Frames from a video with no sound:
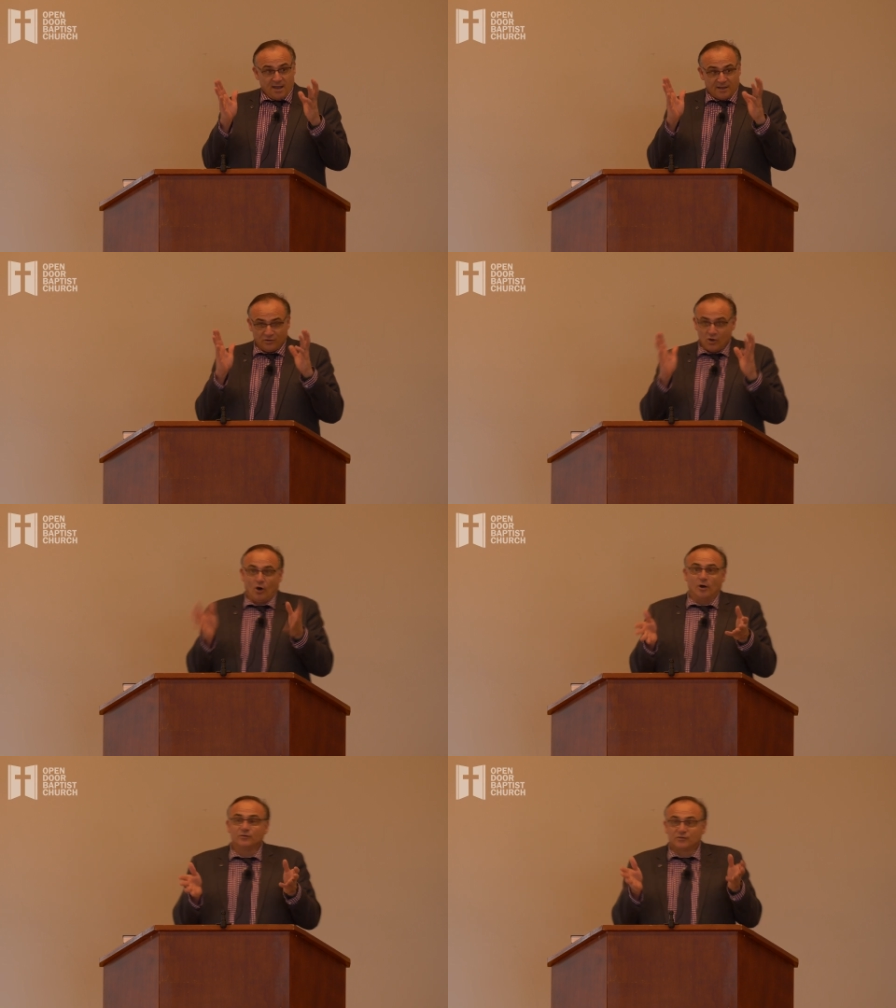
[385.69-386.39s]
has
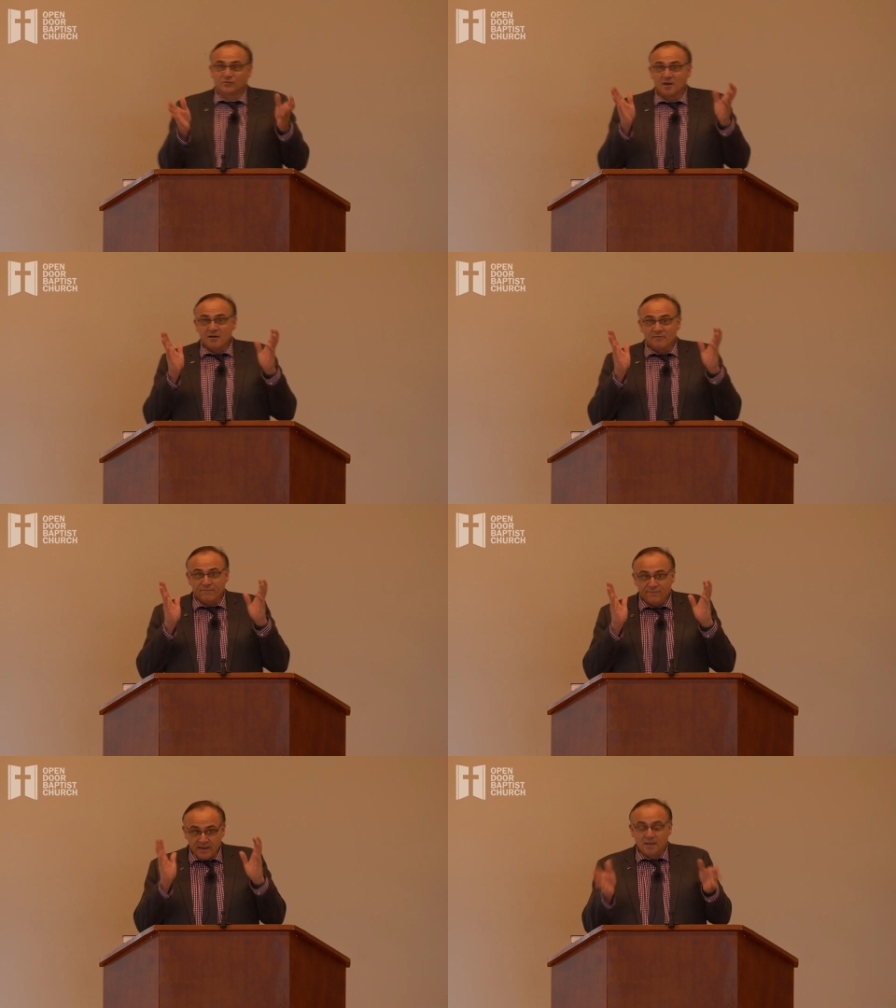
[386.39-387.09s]
God's
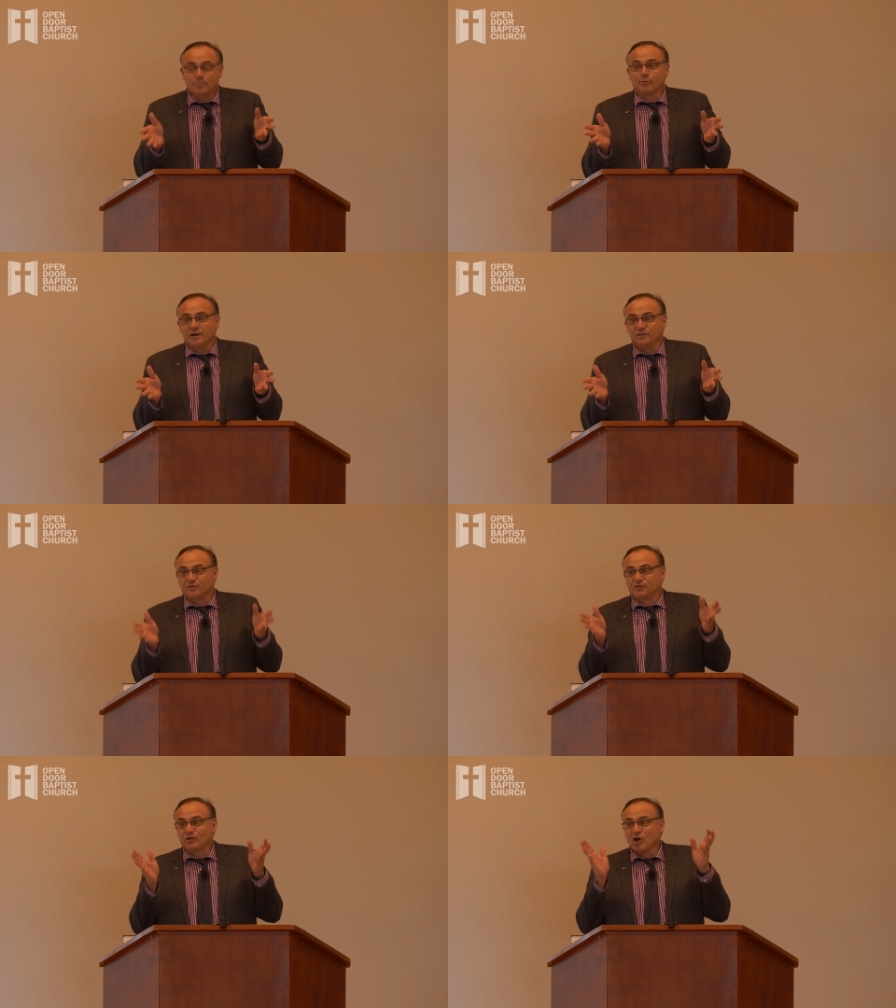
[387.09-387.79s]

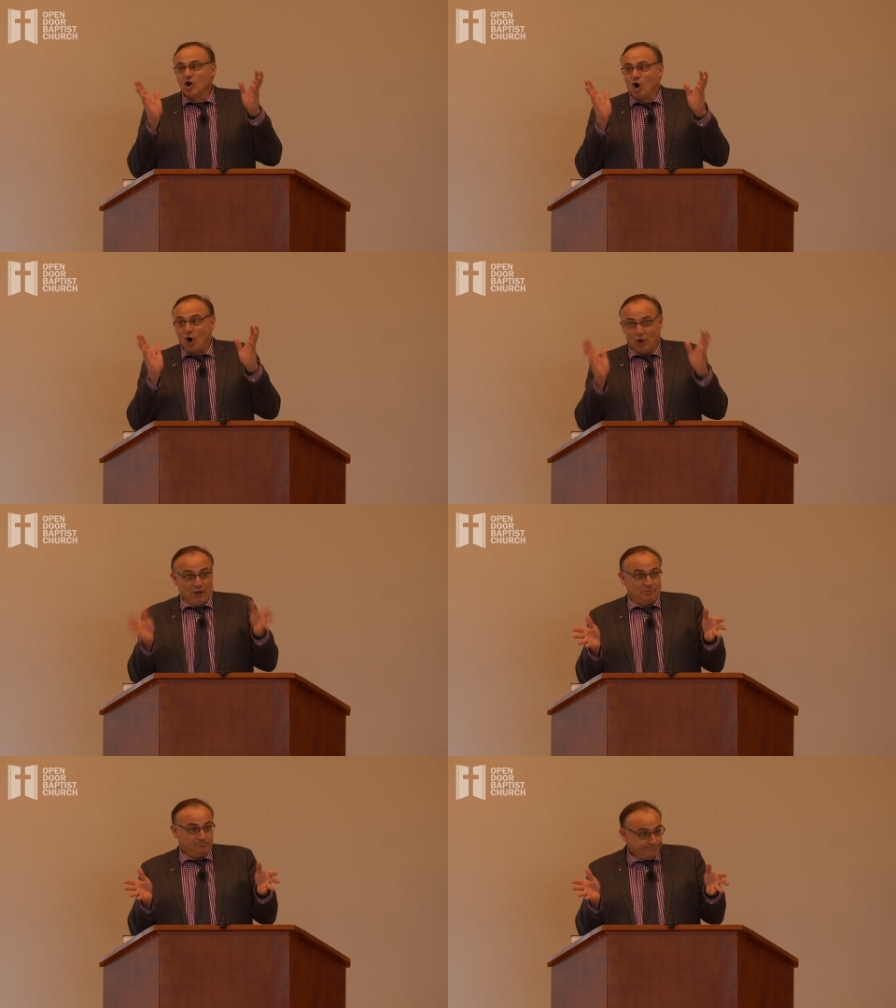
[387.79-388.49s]
fingerprints
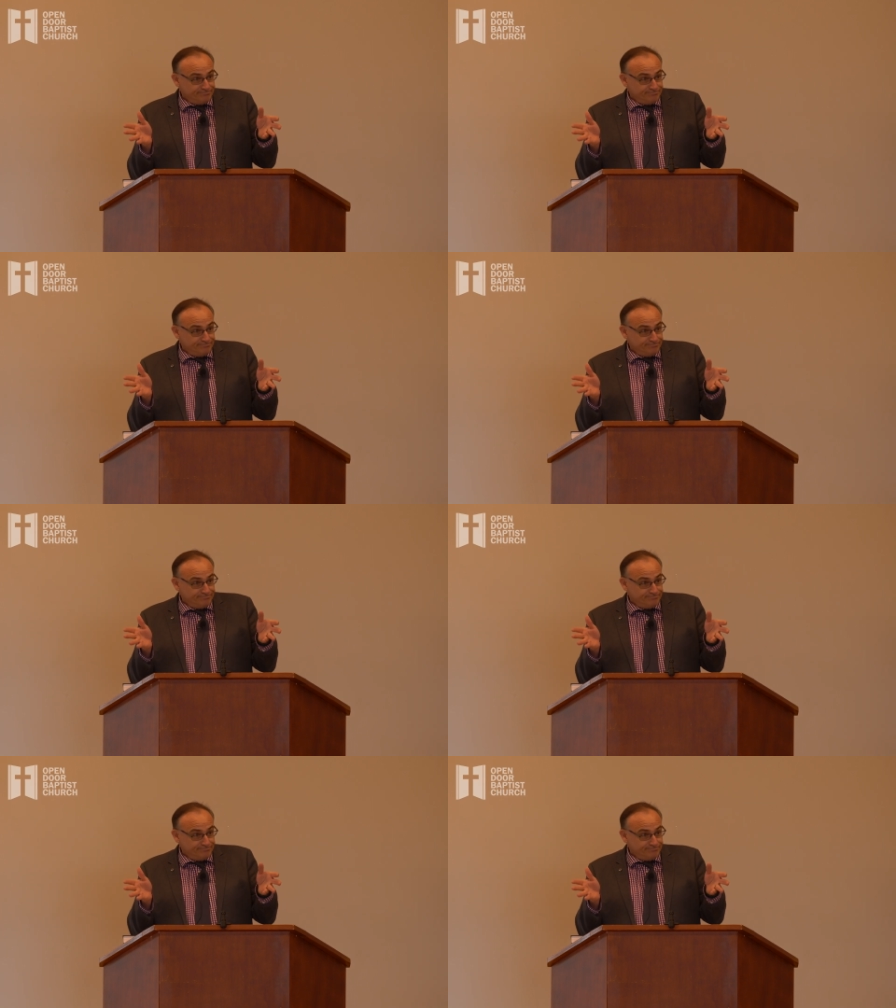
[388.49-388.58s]
on it.